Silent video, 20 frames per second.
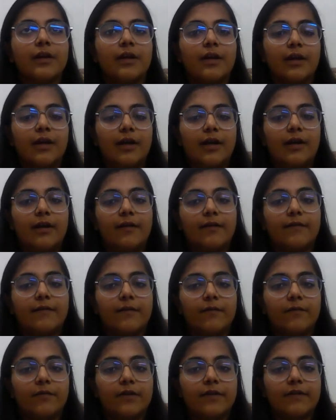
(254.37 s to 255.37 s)
and
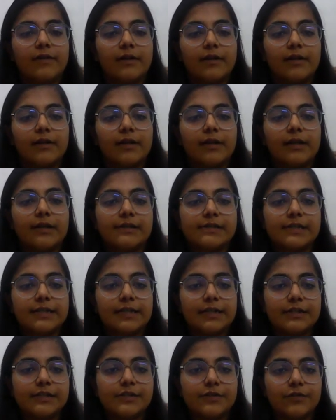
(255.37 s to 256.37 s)
someone suddenly
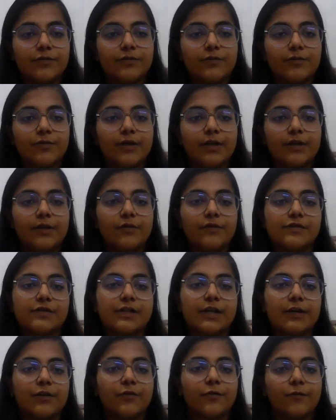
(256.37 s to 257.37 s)
instigates you and you
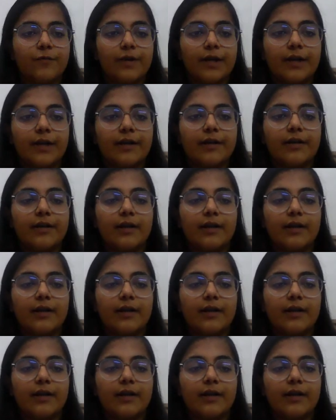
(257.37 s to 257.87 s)
start to fight